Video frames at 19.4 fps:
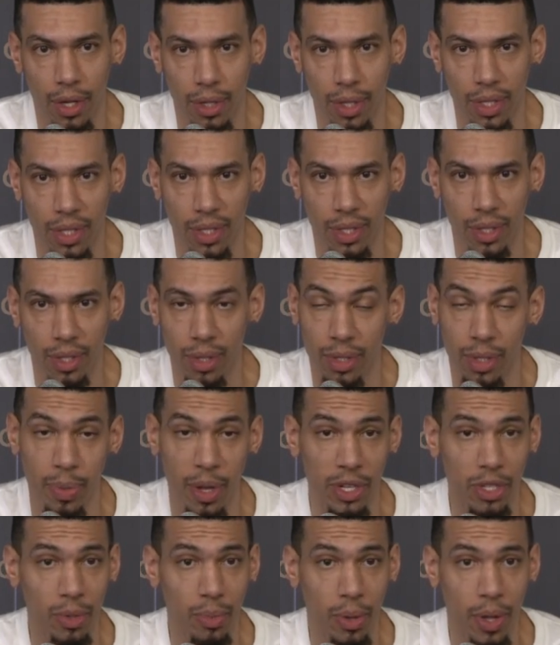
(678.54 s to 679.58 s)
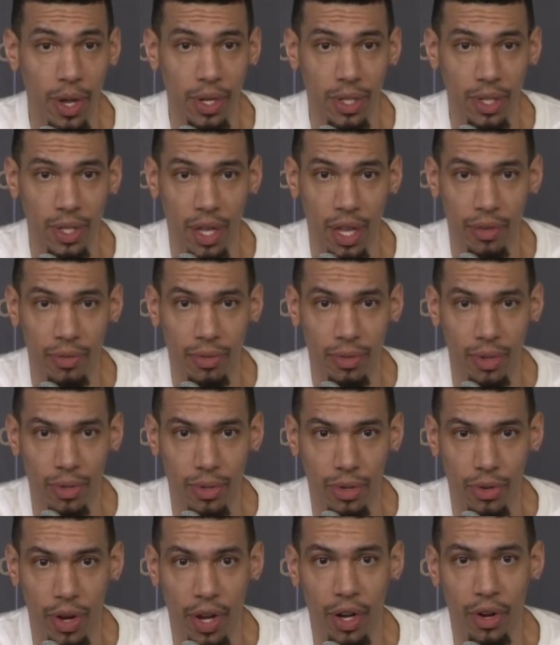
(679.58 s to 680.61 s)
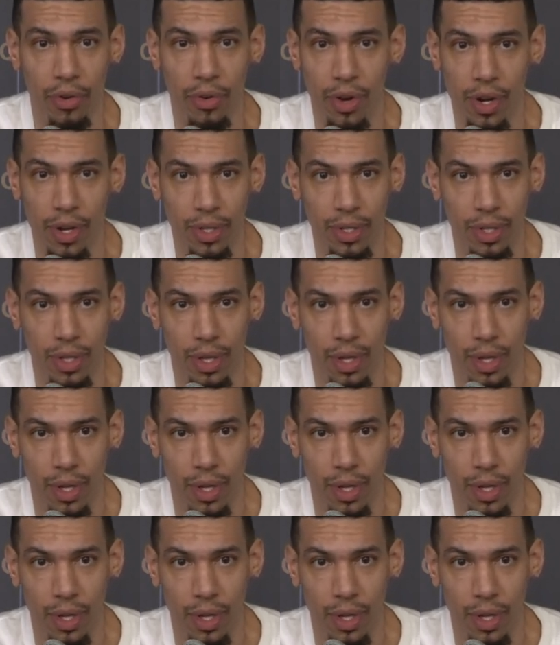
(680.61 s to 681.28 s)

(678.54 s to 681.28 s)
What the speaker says: because they're special players and they have, you know, great careers.